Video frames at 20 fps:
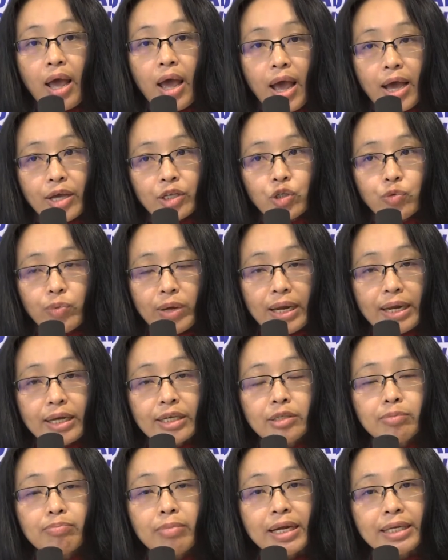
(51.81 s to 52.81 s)
as well
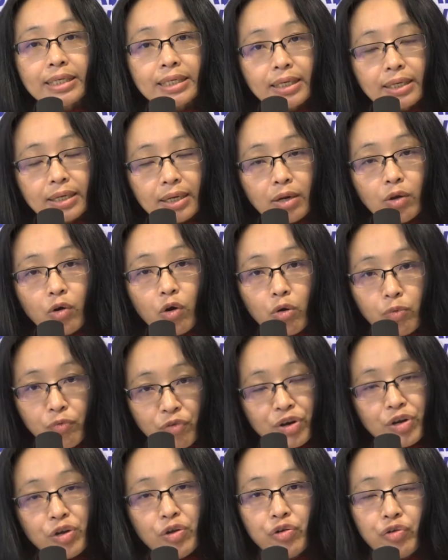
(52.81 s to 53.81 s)
as maternal
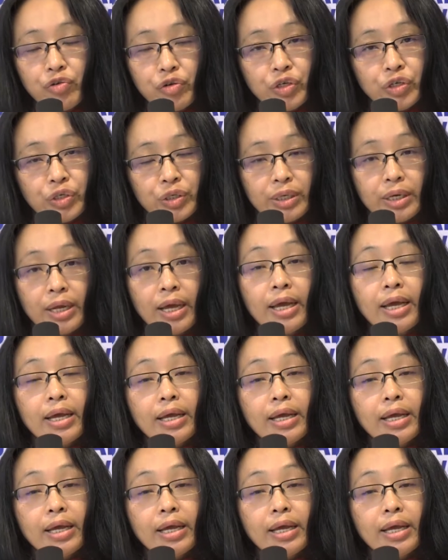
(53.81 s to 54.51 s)
overnutrition